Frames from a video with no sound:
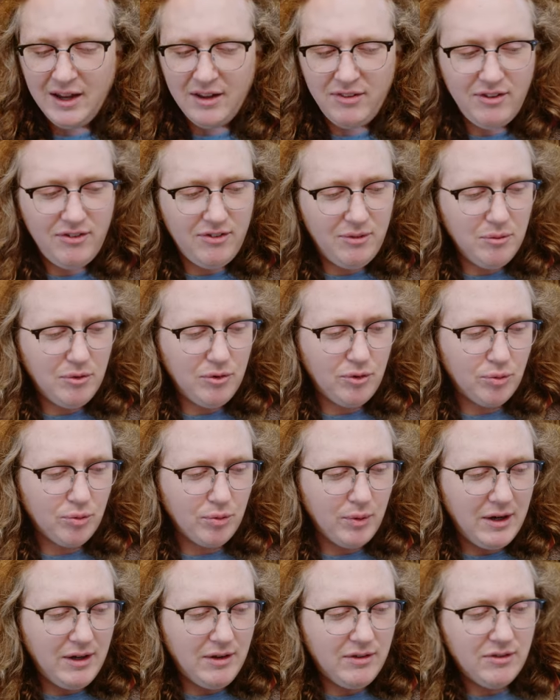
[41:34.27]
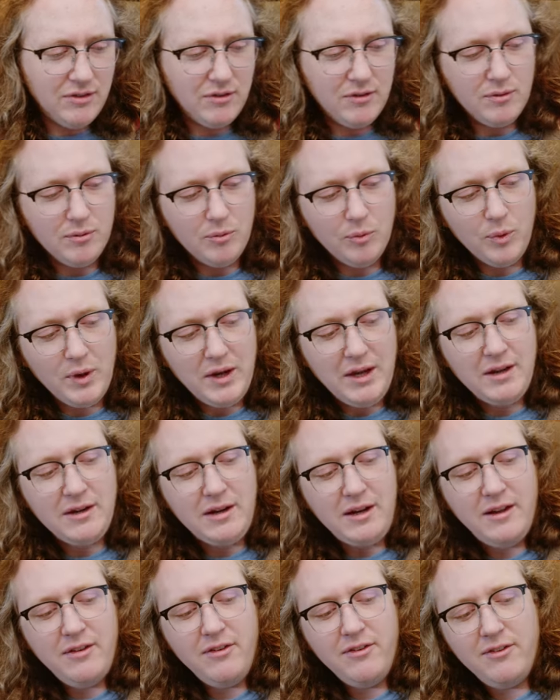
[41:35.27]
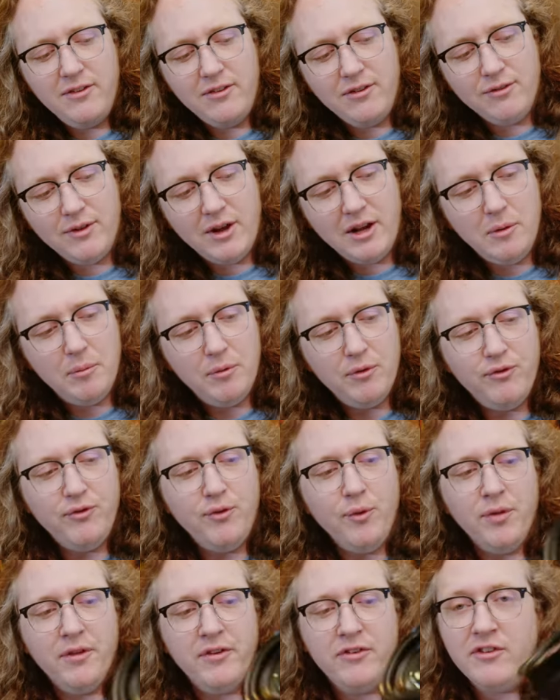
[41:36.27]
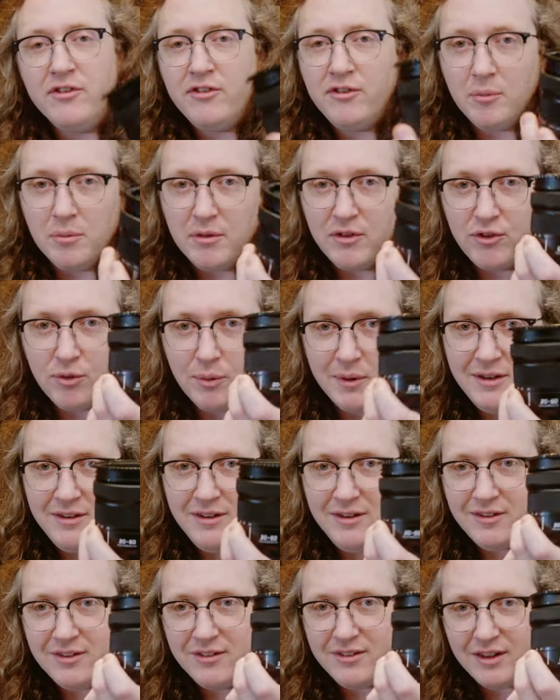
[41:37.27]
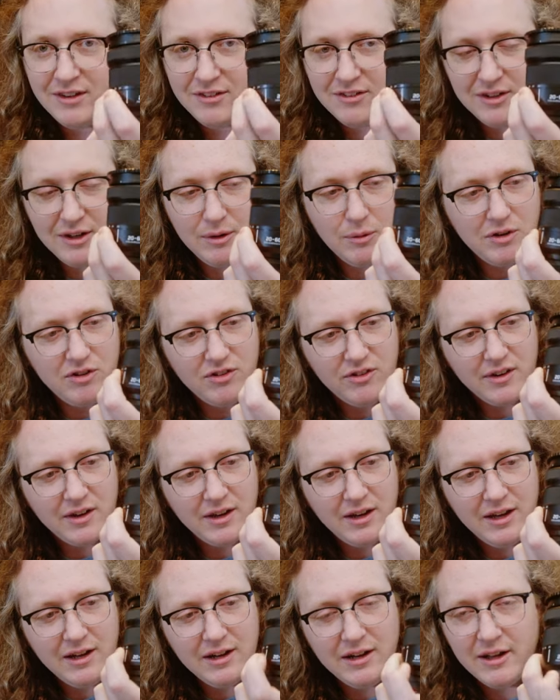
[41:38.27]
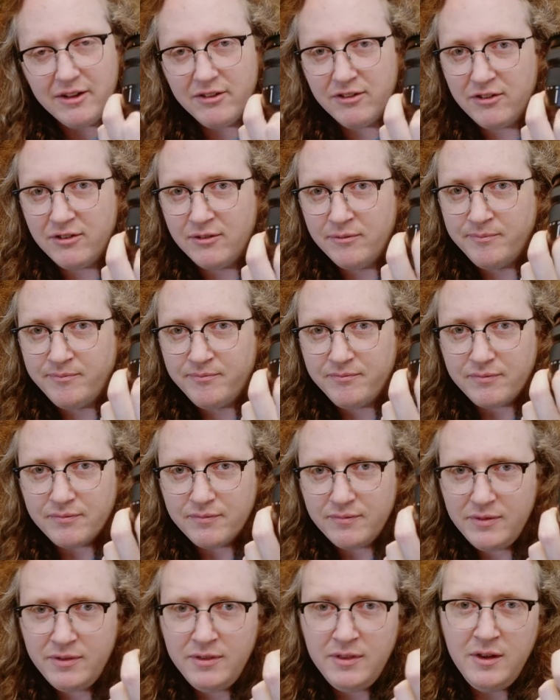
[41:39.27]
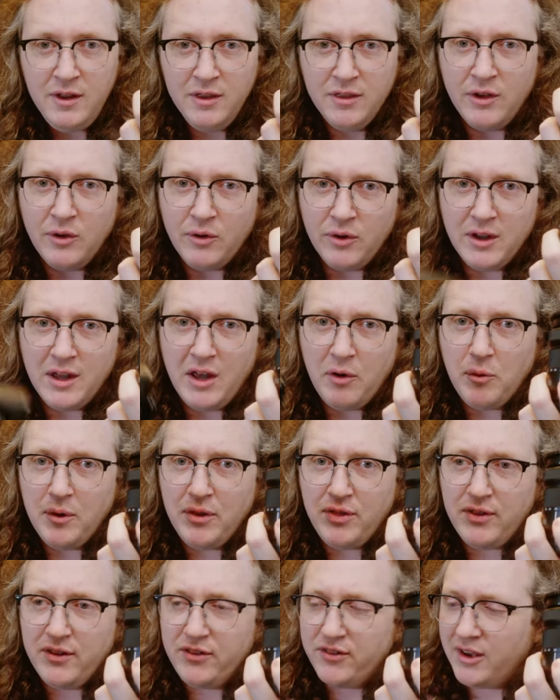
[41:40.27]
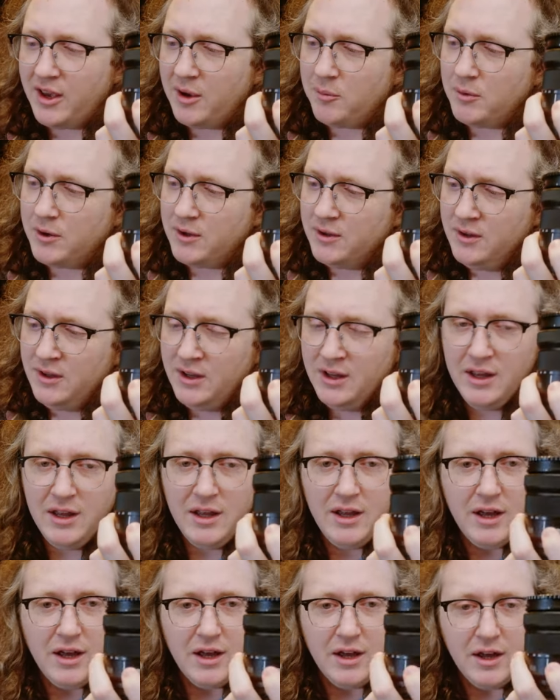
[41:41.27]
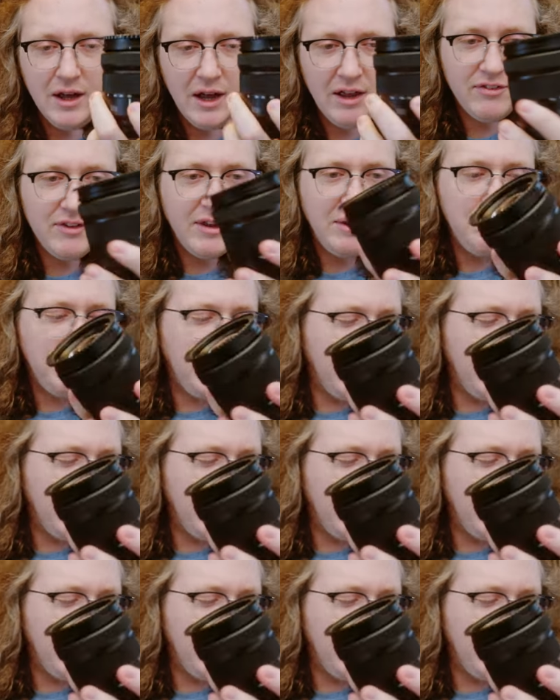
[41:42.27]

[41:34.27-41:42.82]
And there's some great weird lenses available for this system. The twenty to sixty, which is a kit lens that you can get with this camera, uh, as a